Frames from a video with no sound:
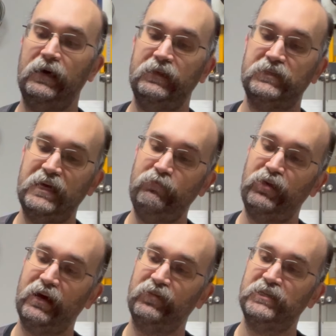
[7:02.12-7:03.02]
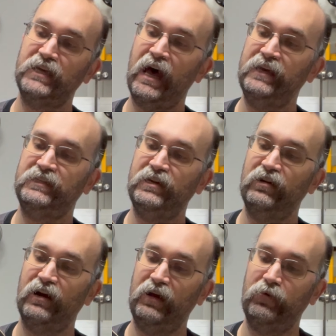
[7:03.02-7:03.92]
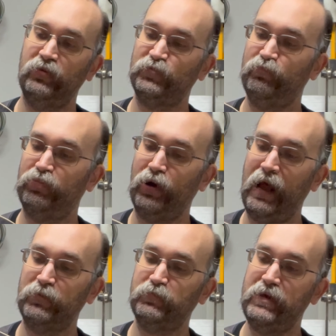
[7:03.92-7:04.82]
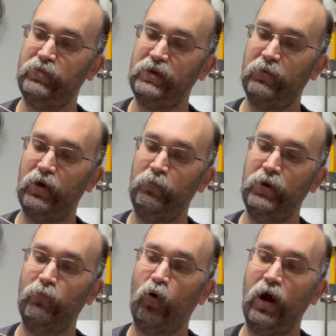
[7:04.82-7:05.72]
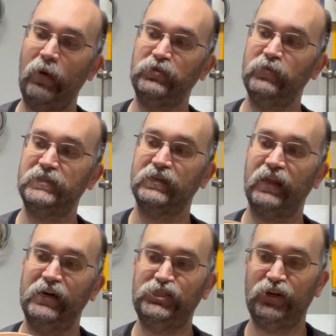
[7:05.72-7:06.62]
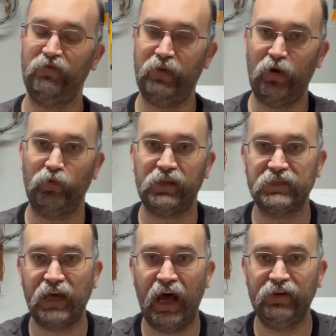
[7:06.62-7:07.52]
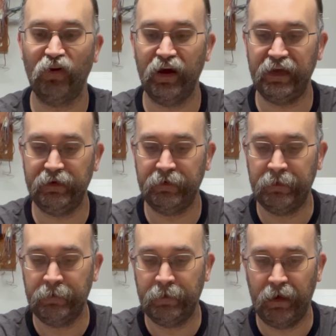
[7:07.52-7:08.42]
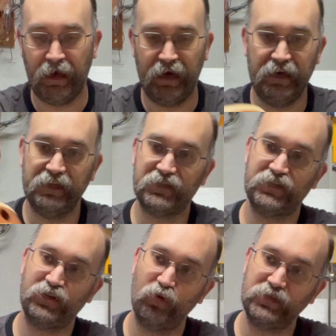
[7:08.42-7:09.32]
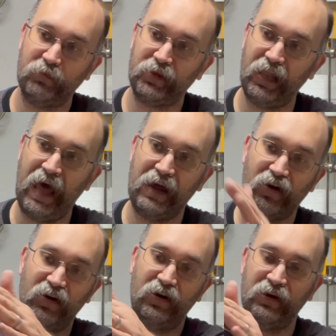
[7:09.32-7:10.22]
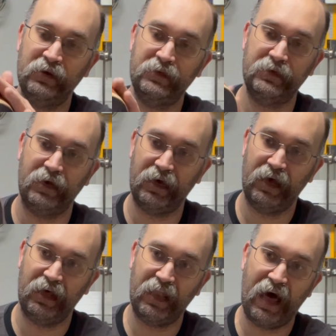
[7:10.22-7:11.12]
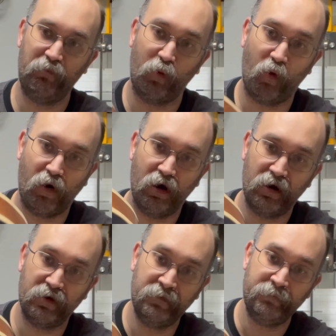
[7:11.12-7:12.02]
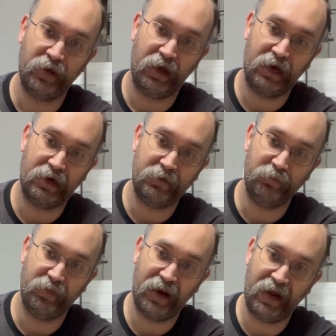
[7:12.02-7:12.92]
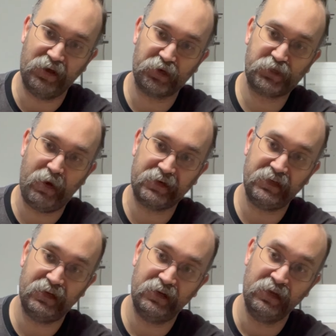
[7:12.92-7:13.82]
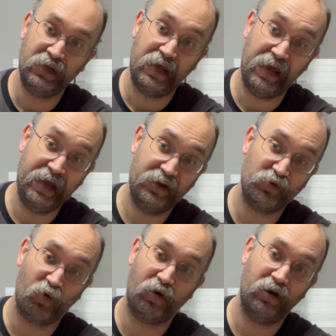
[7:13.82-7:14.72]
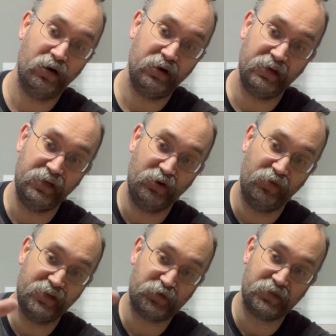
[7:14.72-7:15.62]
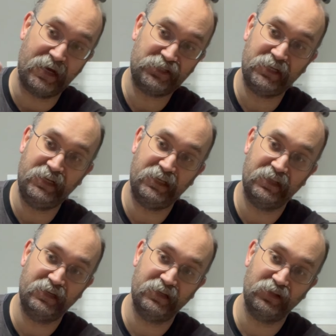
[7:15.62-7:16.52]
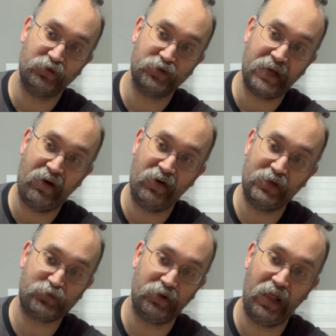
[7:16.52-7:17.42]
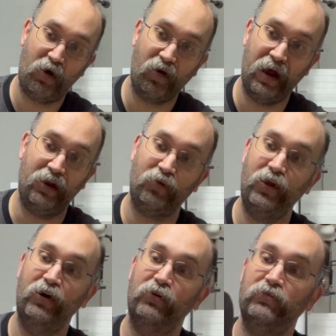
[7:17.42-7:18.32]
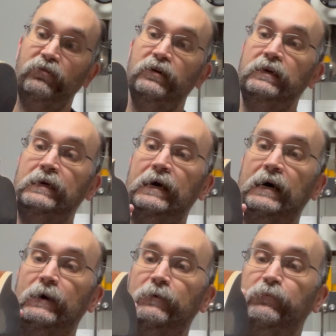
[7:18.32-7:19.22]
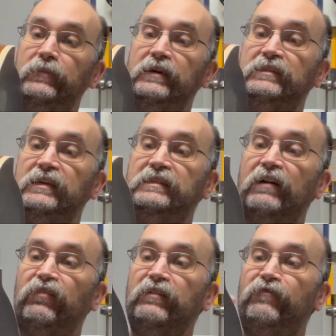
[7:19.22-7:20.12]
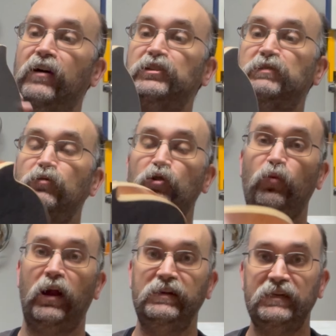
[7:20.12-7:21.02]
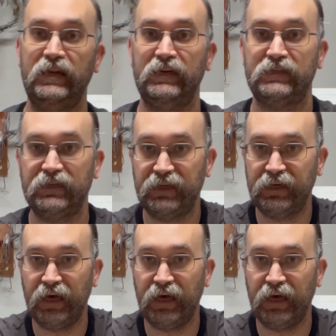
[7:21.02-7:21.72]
Same thing on the sides here. I was perhaps maybe a bit more optimistic than I should have been with the side grain. It's soaked up the lacquer a lot more than I expected. Or this was actually those areas were lower. I don't know. It definitely felt smooth when I did it.